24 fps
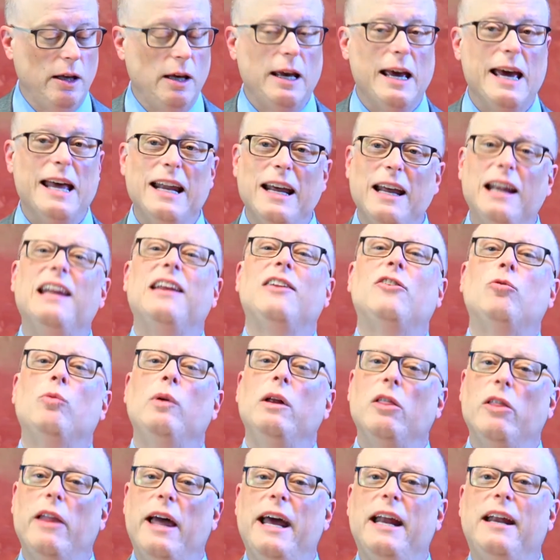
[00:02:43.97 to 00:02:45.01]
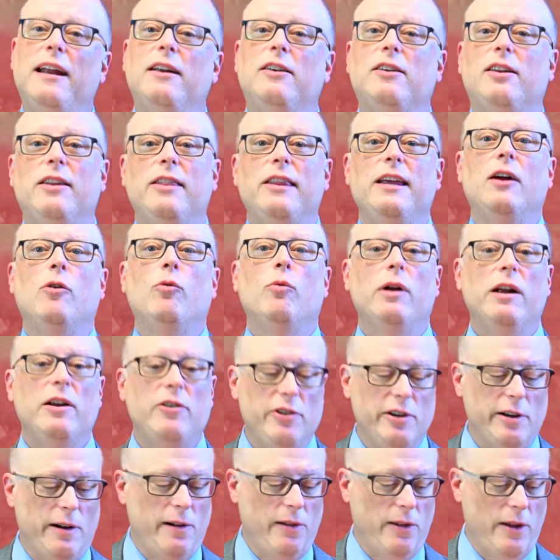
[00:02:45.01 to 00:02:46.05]
And it is related to the
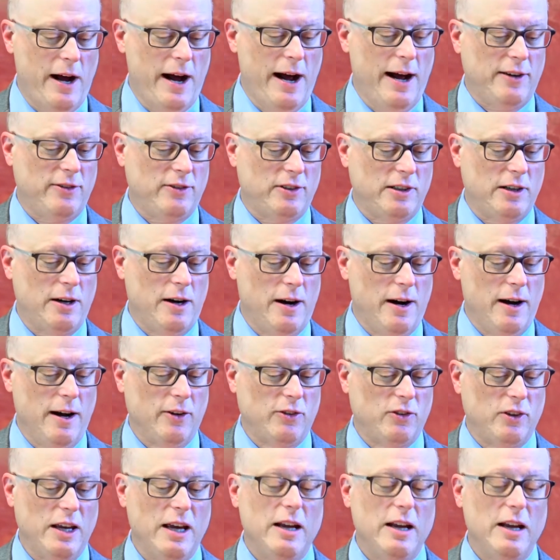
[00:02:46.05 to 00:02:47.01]
original Lost Cause.